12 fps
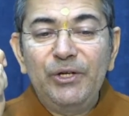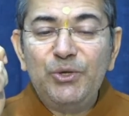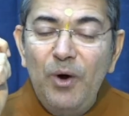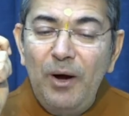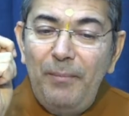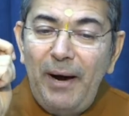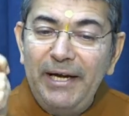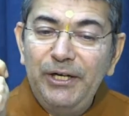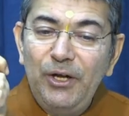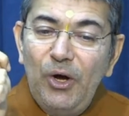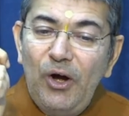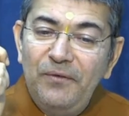to a
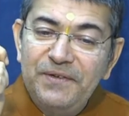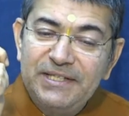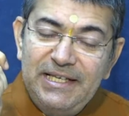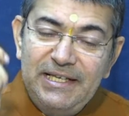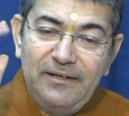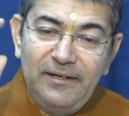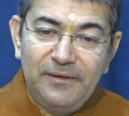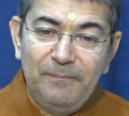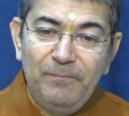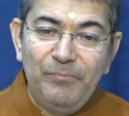mind of a seeker.